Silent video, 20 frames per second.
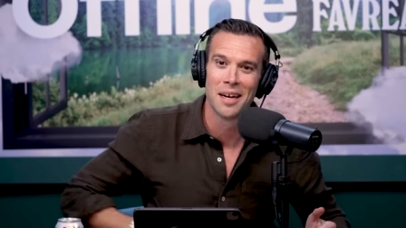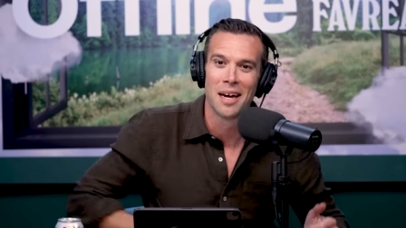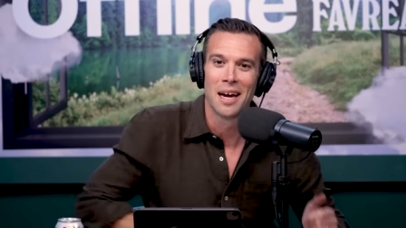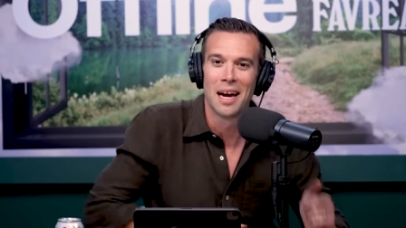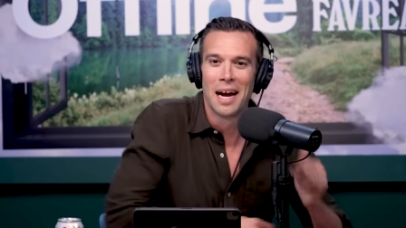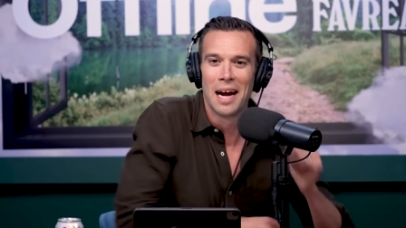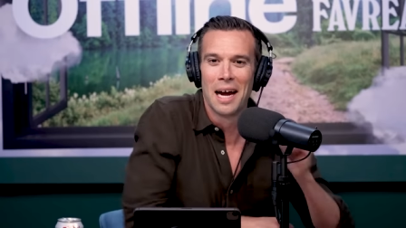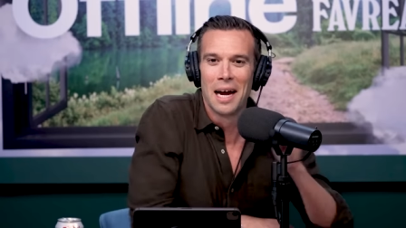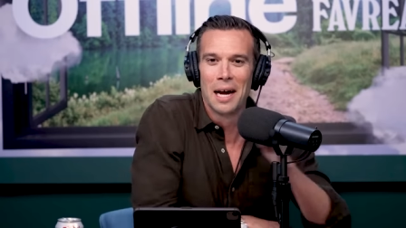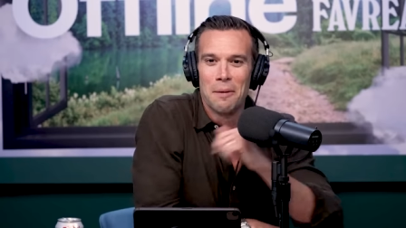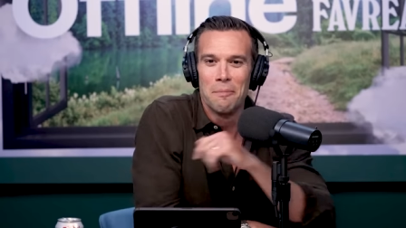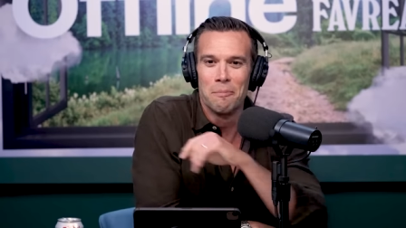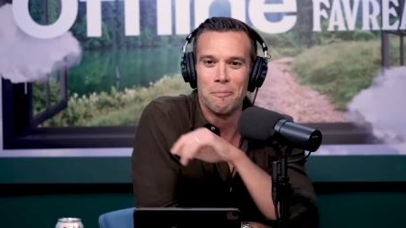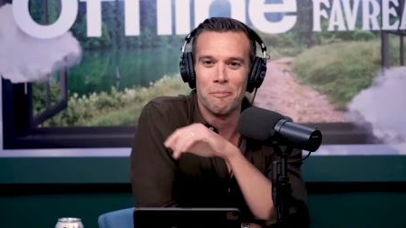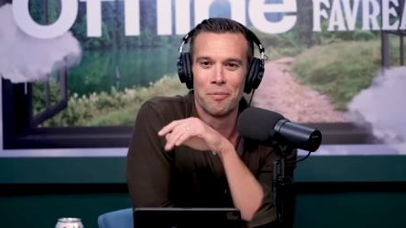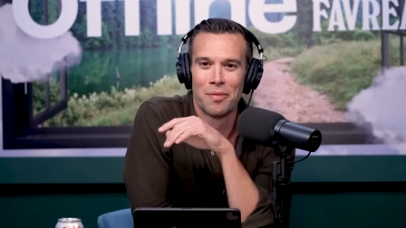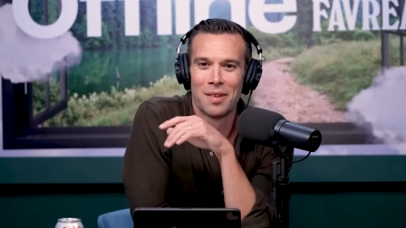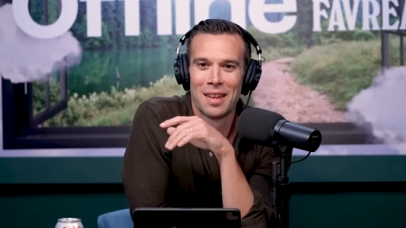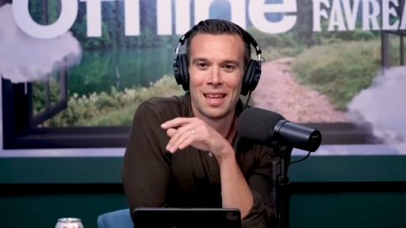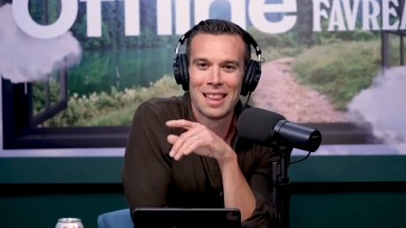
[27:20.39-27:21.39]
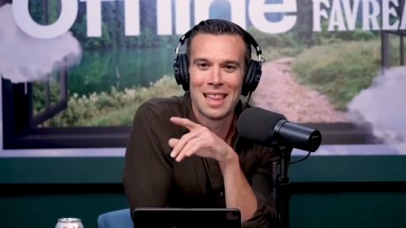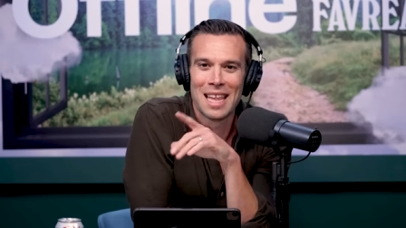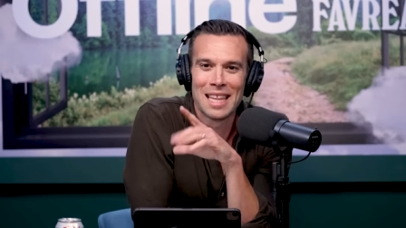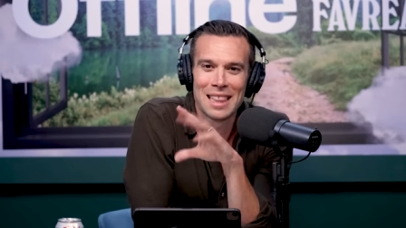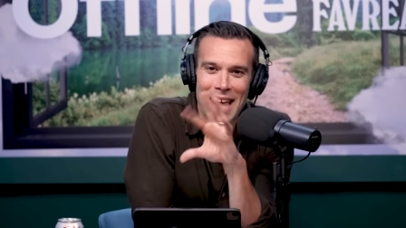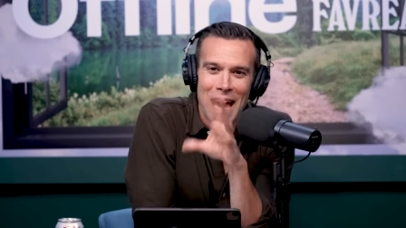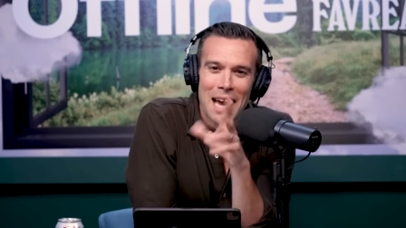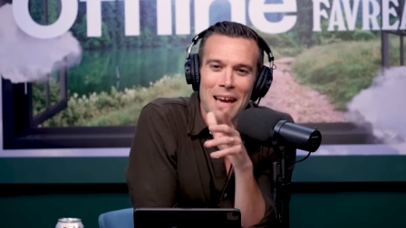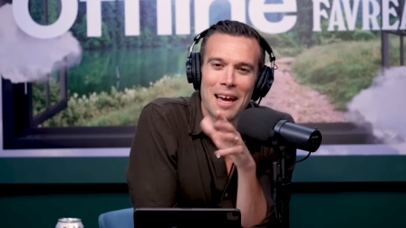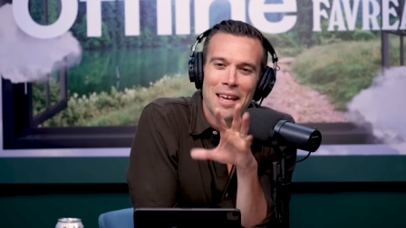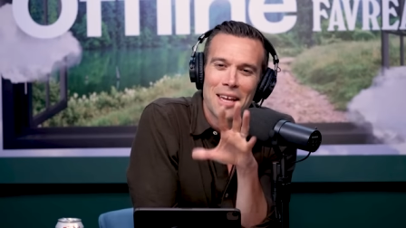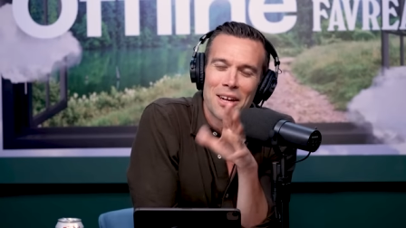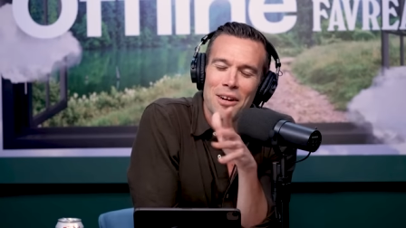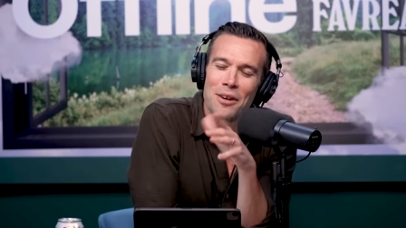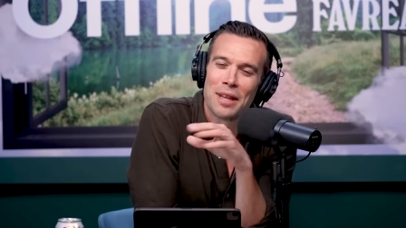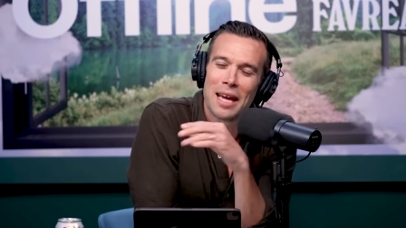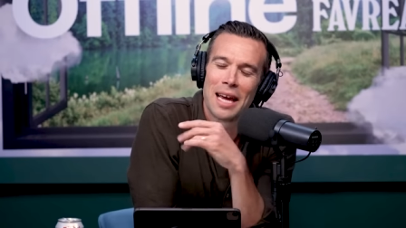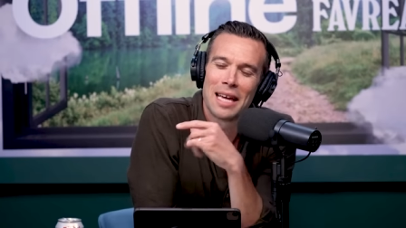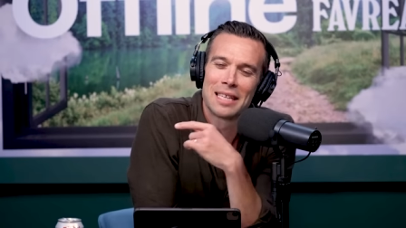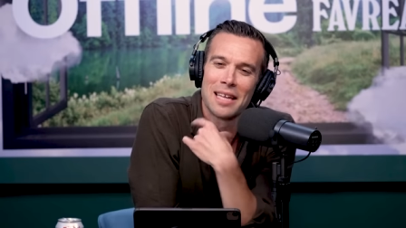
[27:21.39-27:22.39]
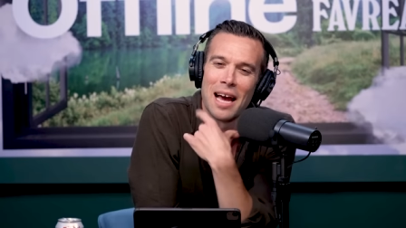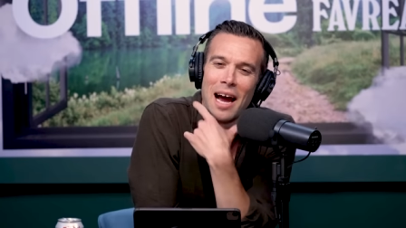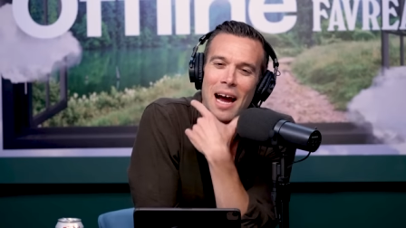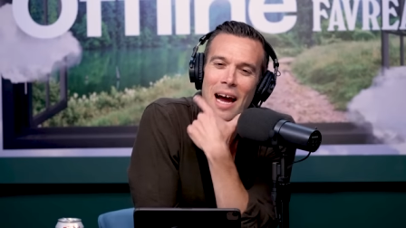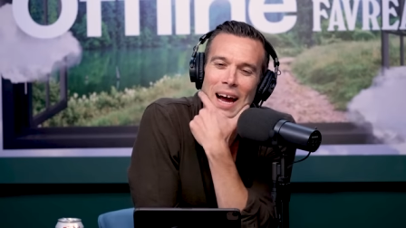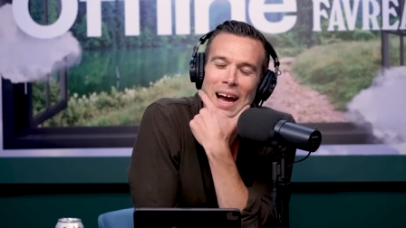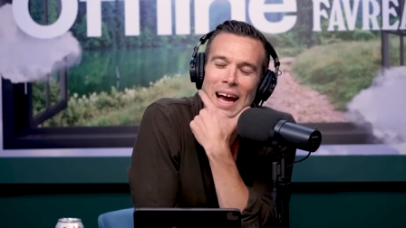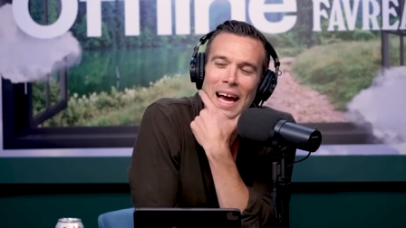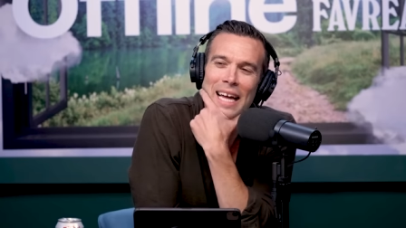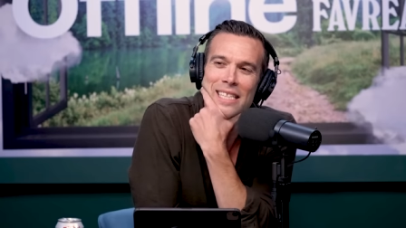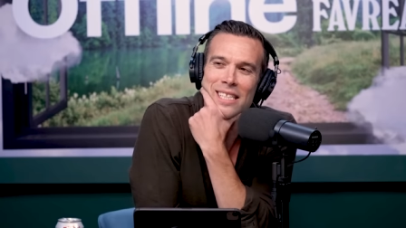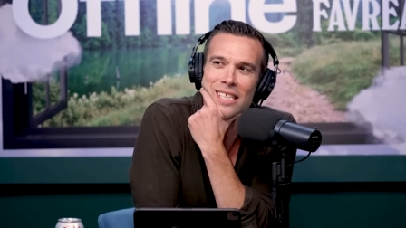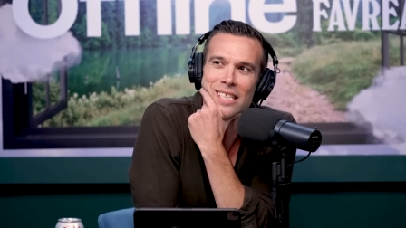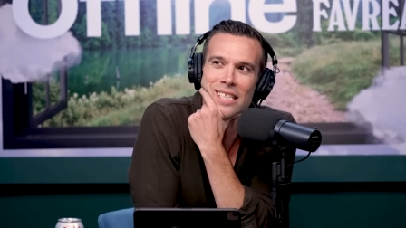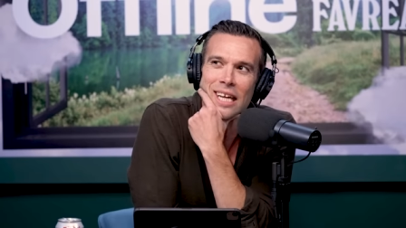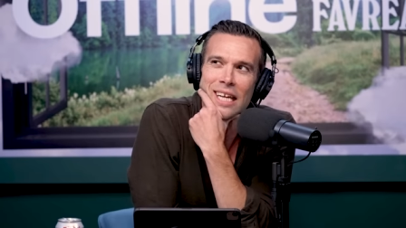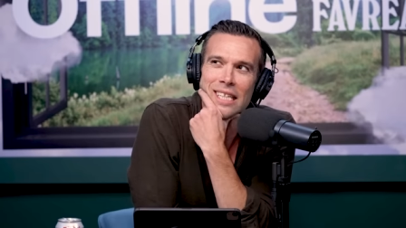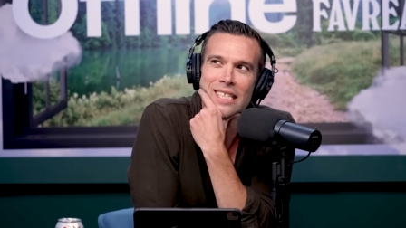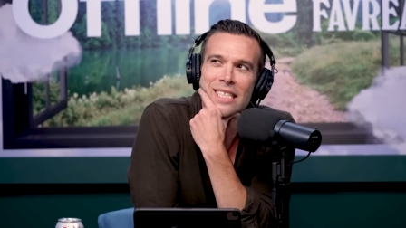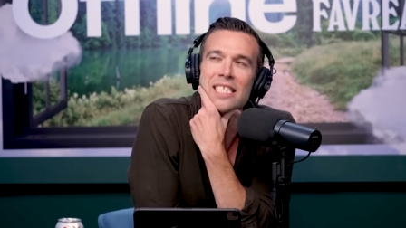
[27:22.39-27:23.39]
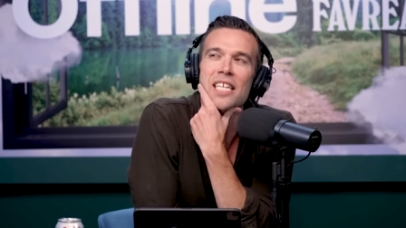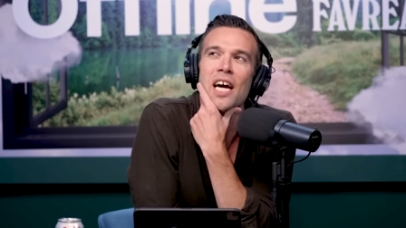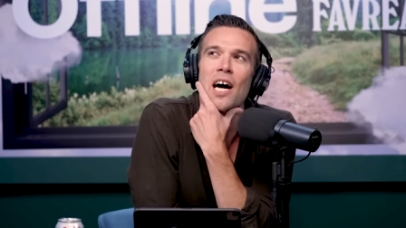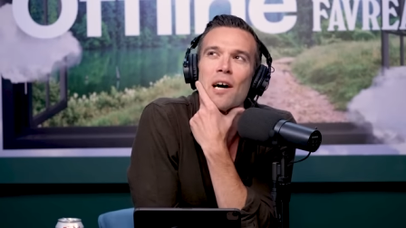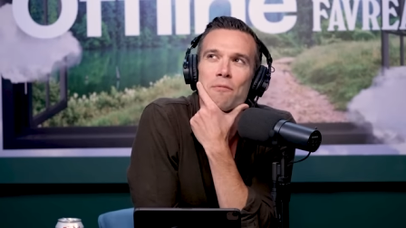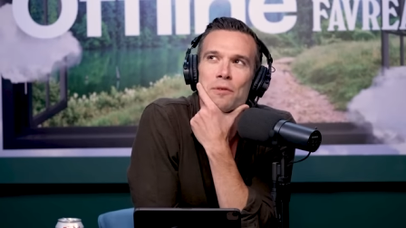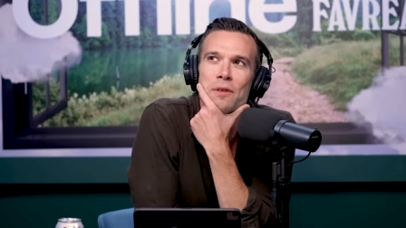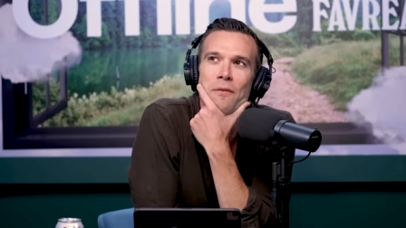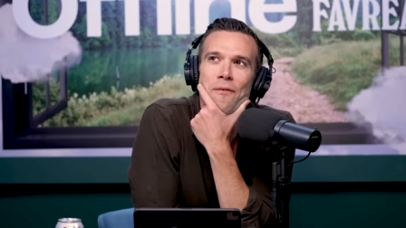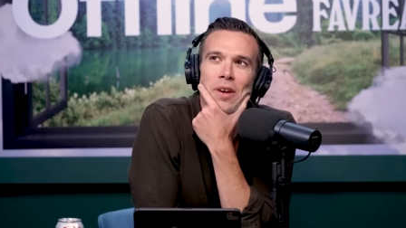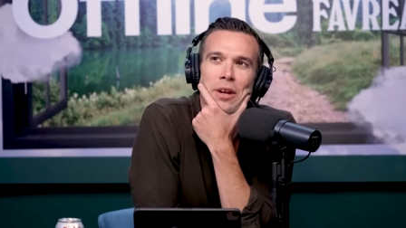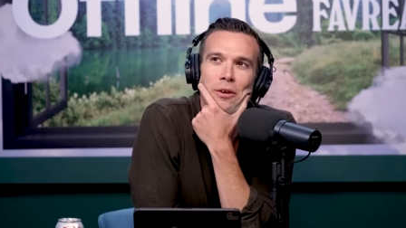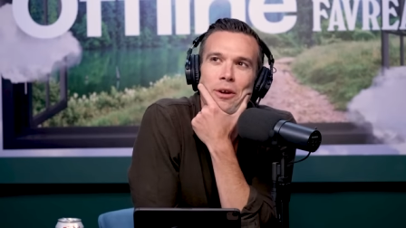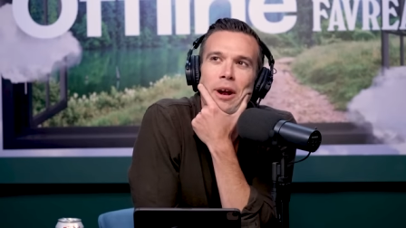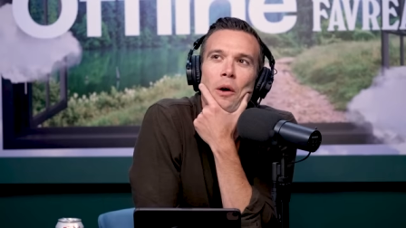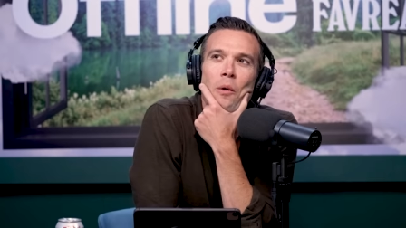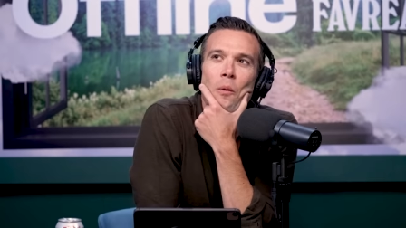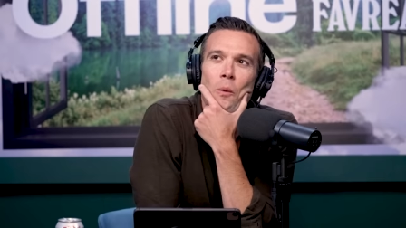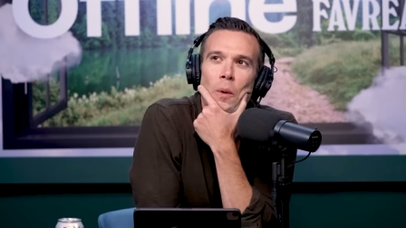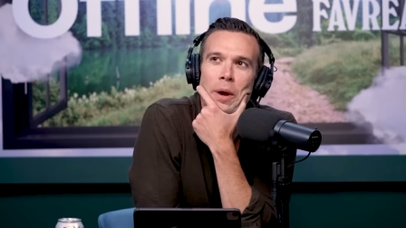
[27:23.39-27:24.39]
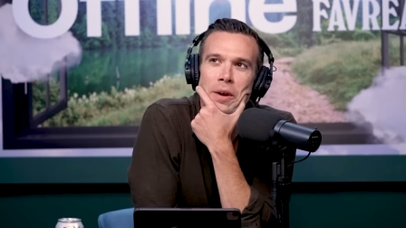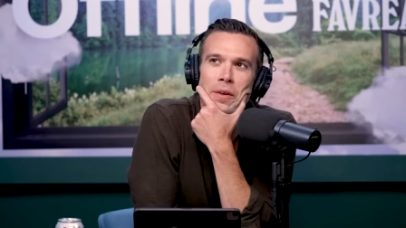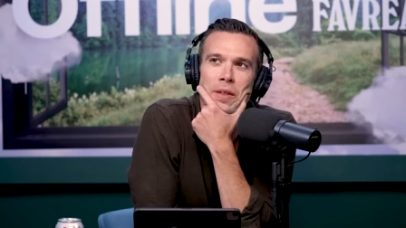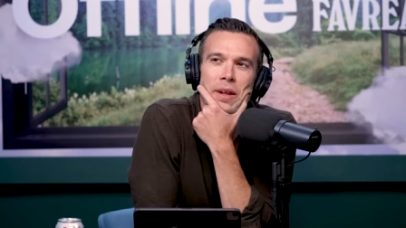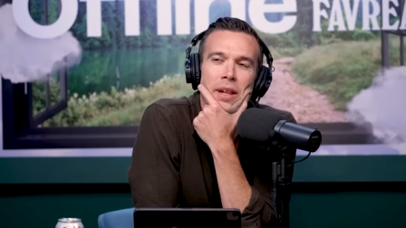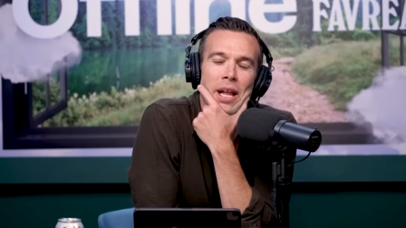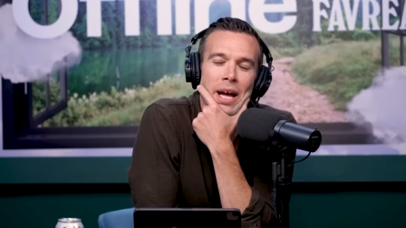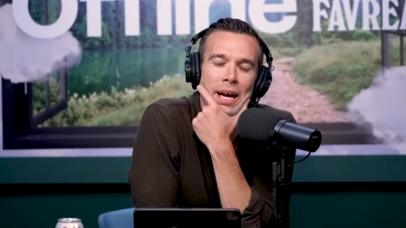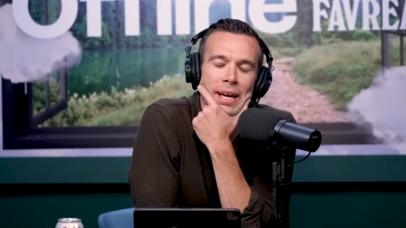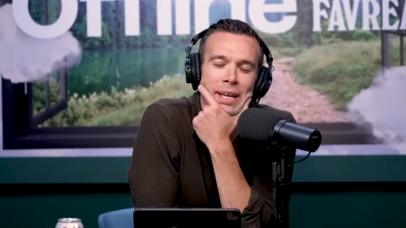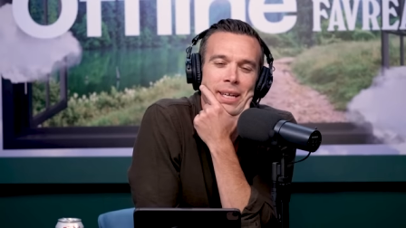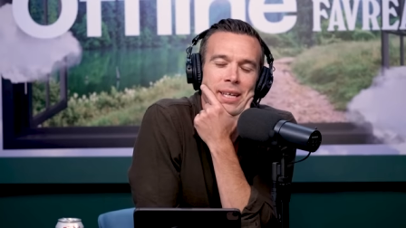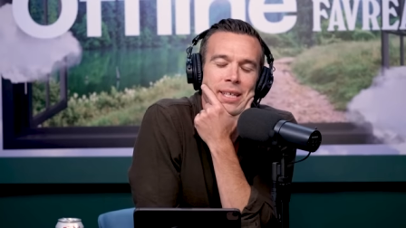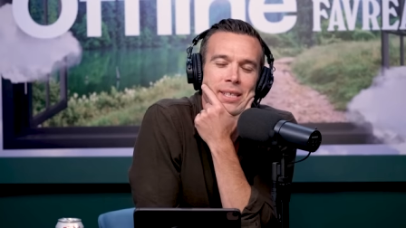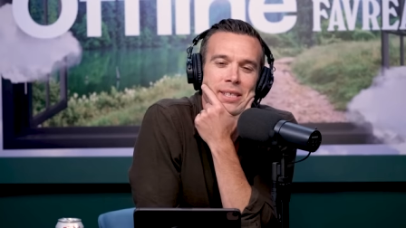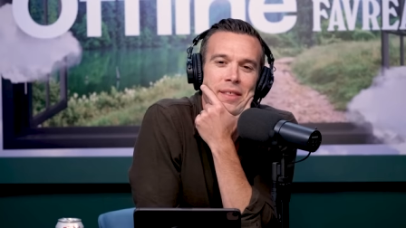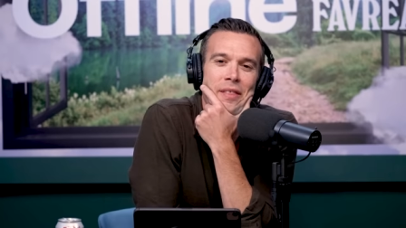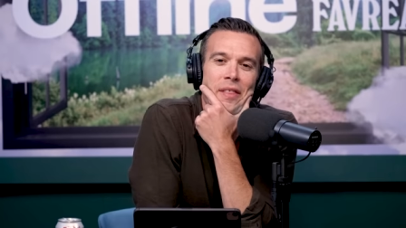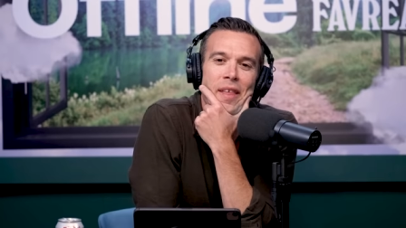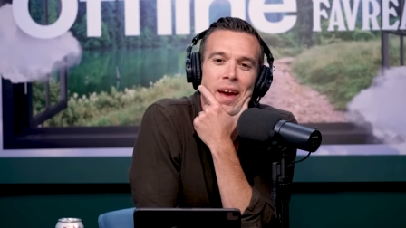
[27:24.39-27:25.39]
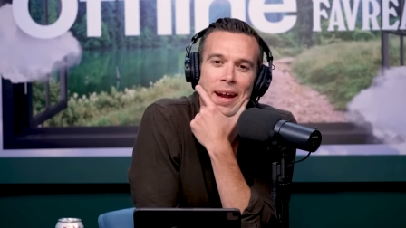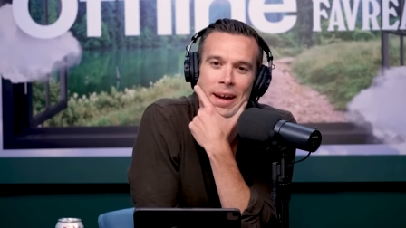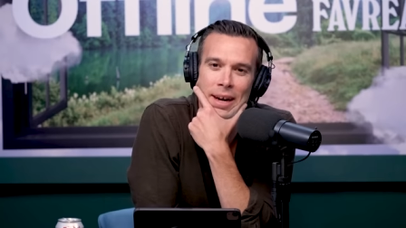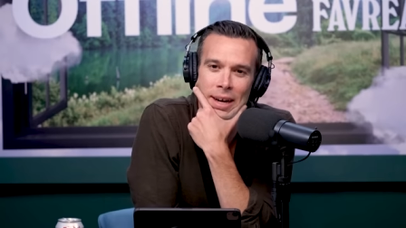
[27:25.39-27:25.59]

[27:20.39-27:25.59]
Um, that, that you know it's it's it's tough to figure out where the line is there.